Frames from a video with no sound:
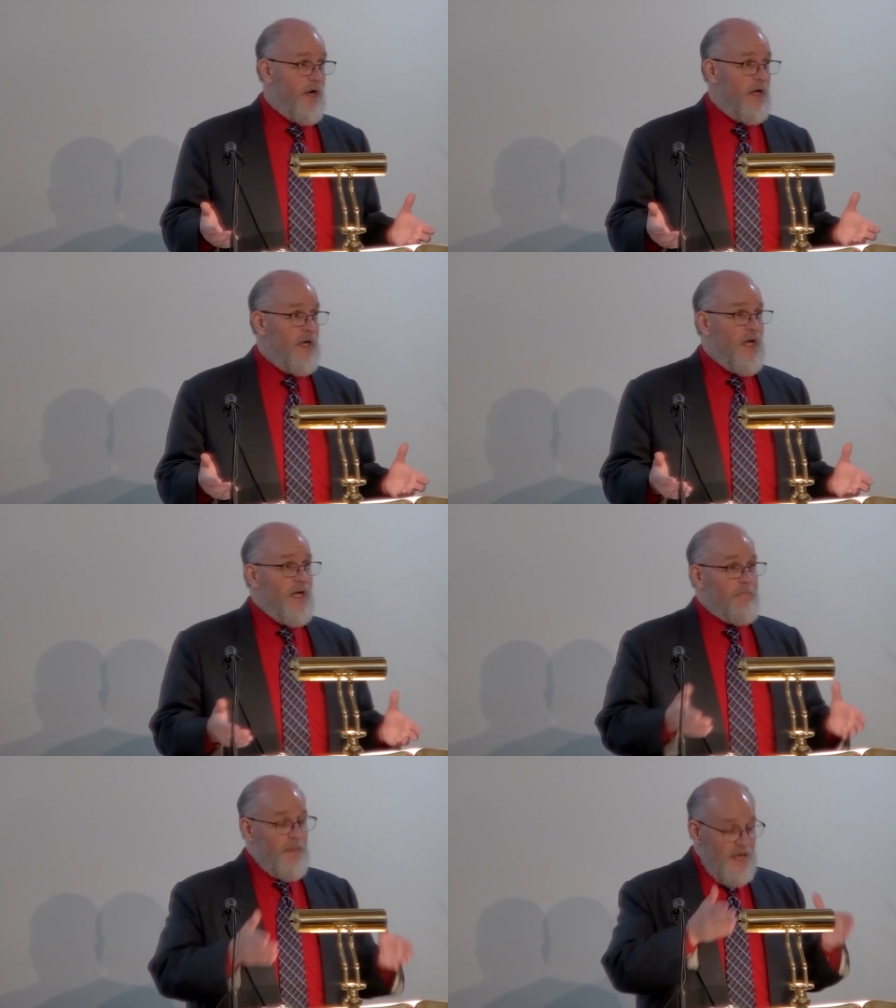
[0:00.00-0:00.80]
way.
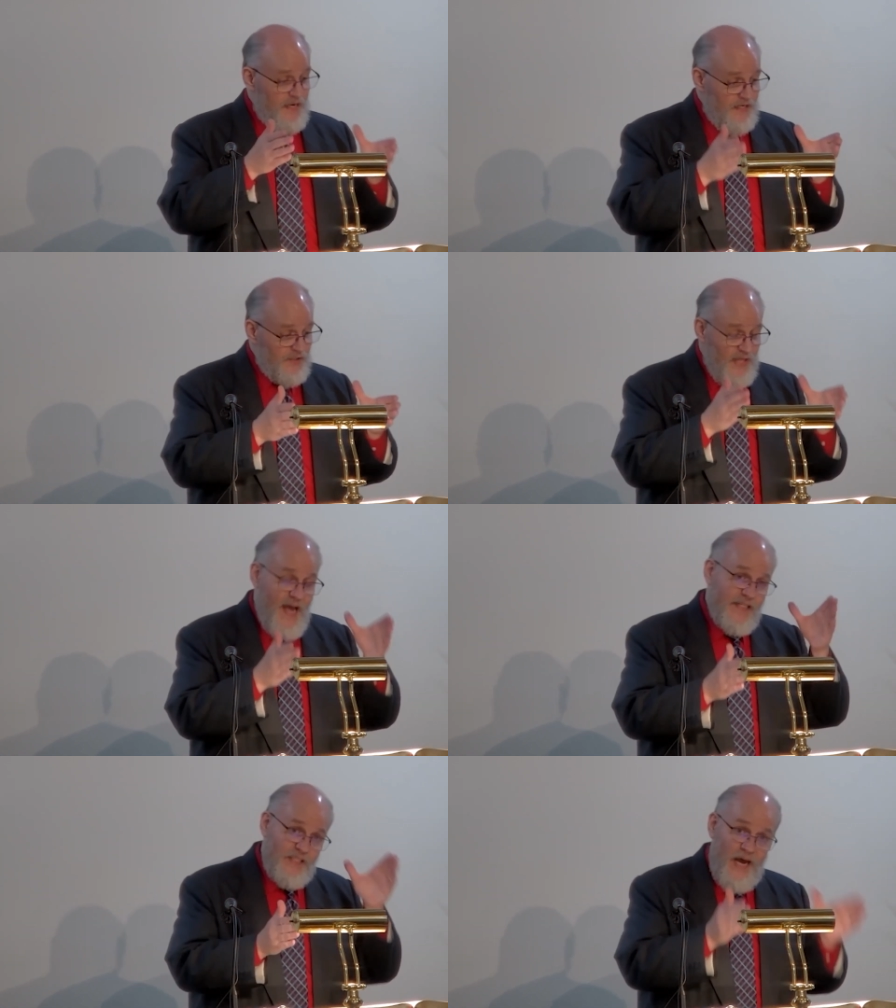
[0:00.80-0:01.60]
It is
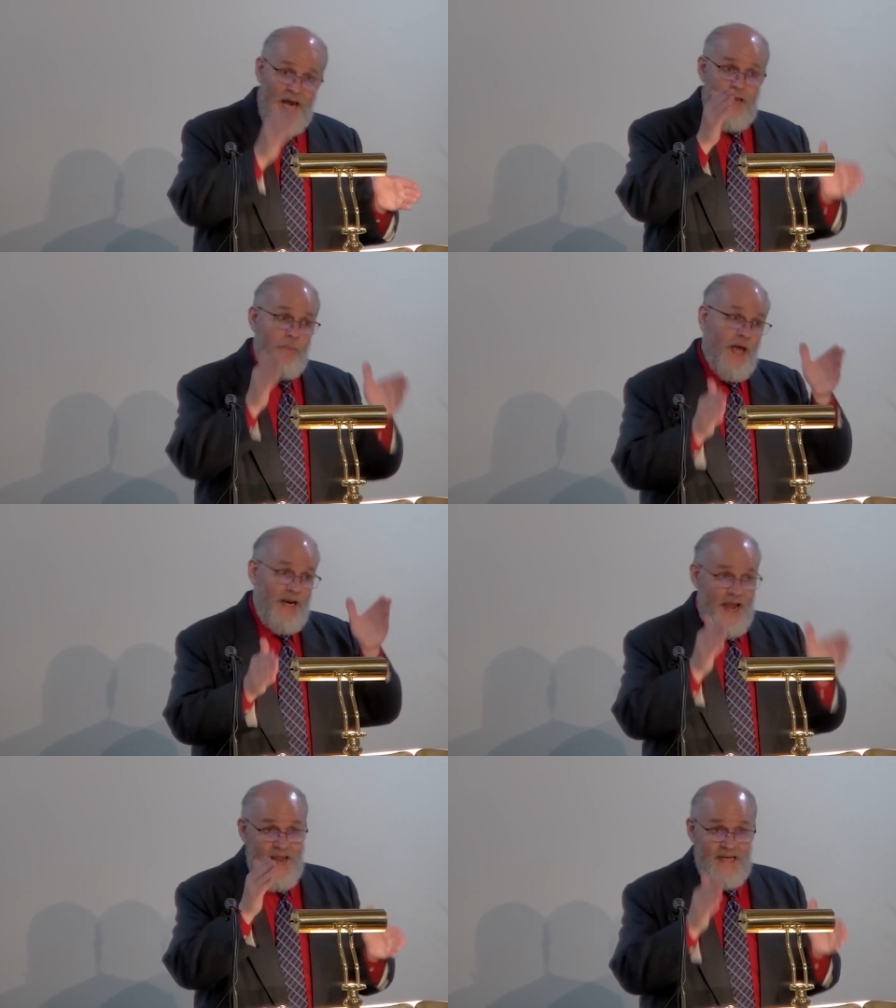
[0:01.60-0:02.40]
that type
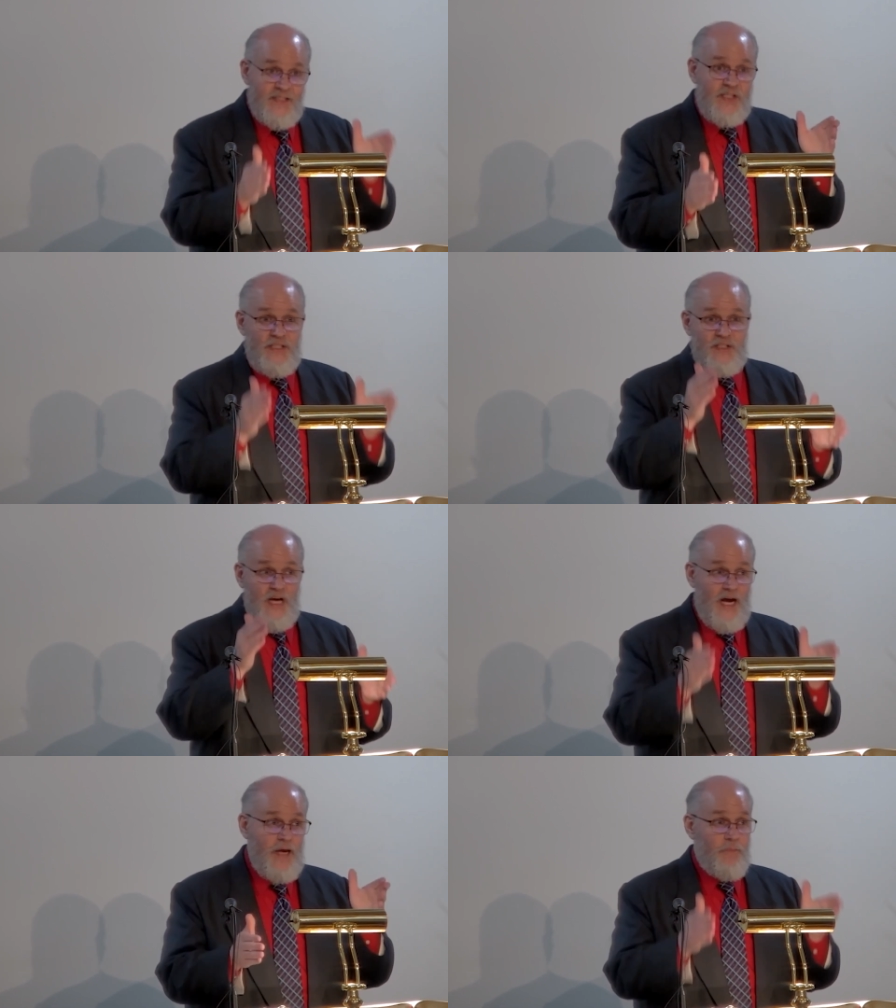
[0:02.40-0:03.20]
and
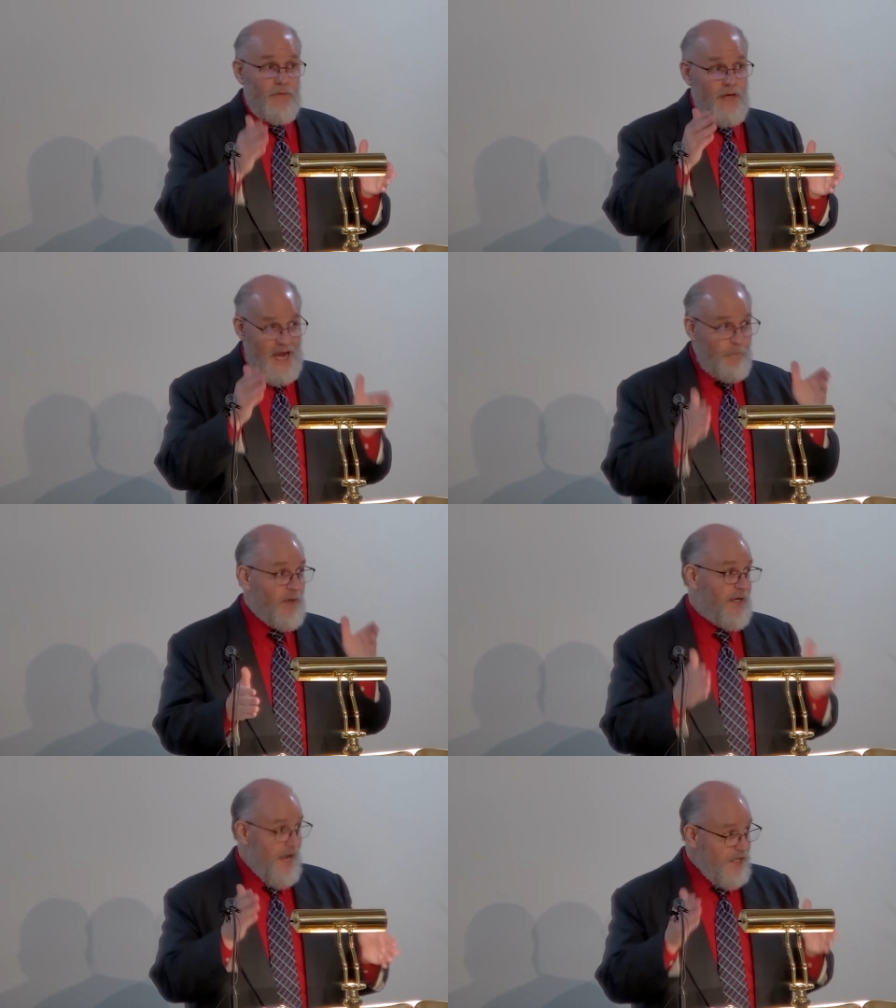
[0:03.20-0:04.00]
anti-type
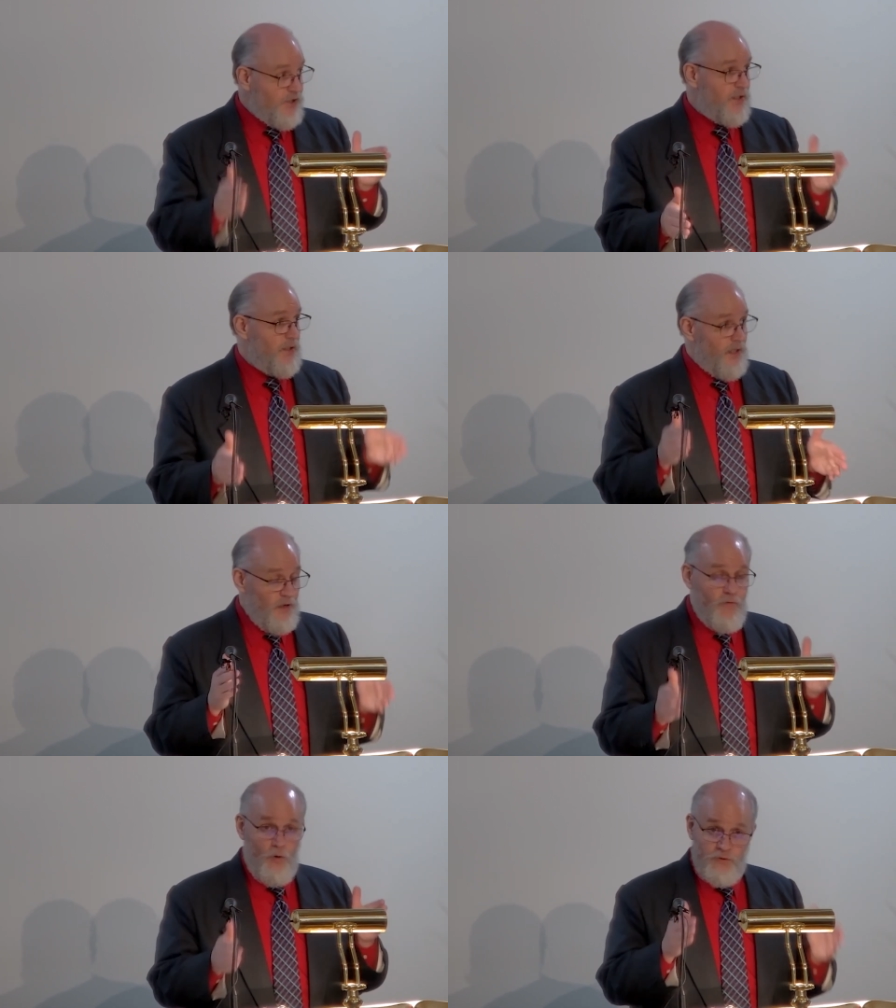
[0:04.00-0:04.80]
application
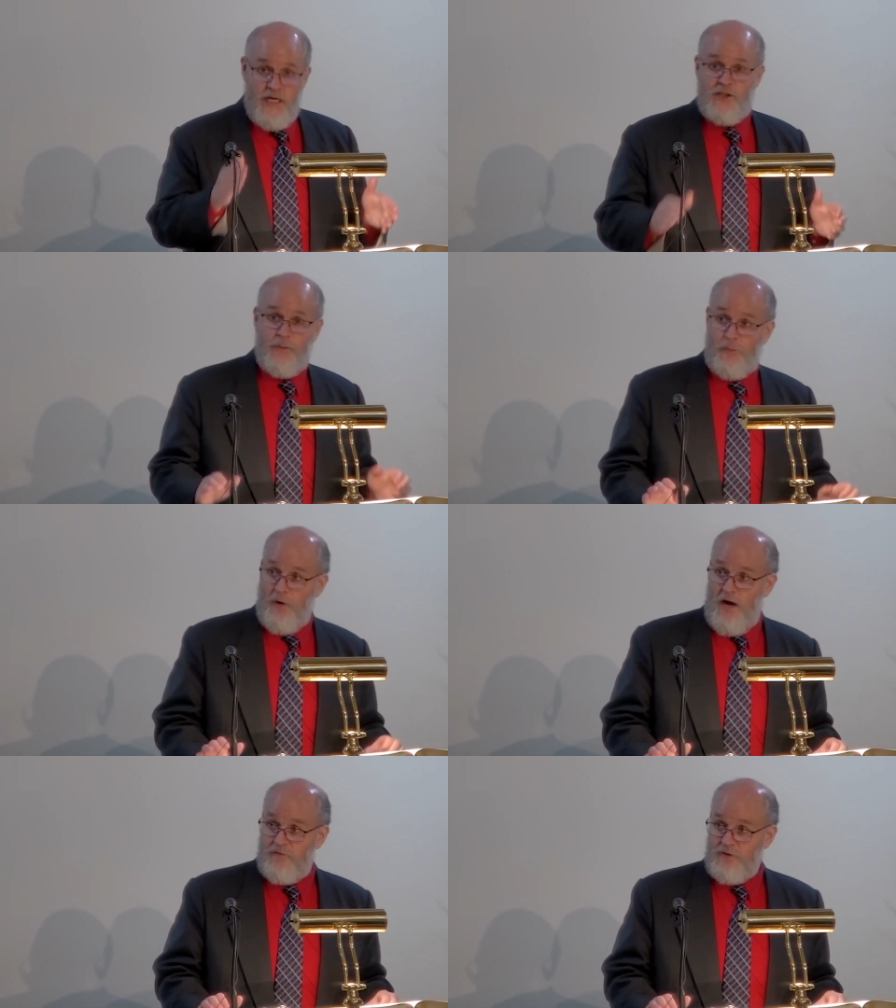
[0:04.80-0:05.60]
of Old
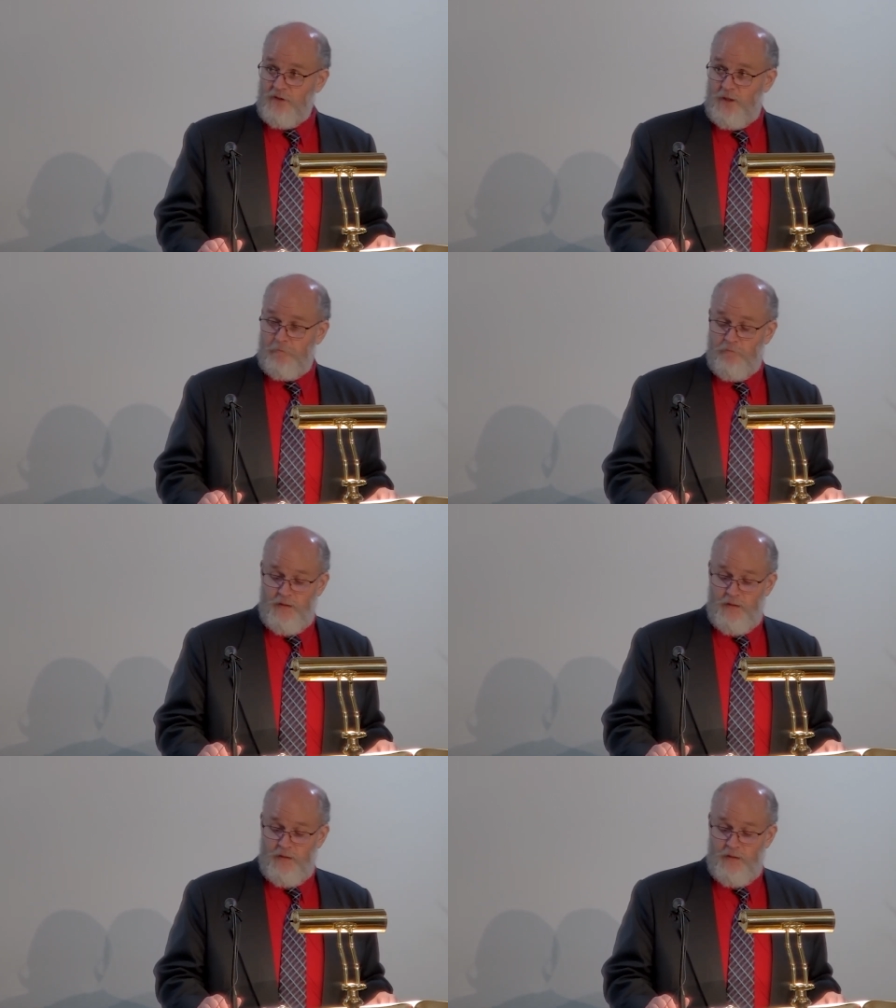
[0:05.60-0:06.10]
Testament prophecy.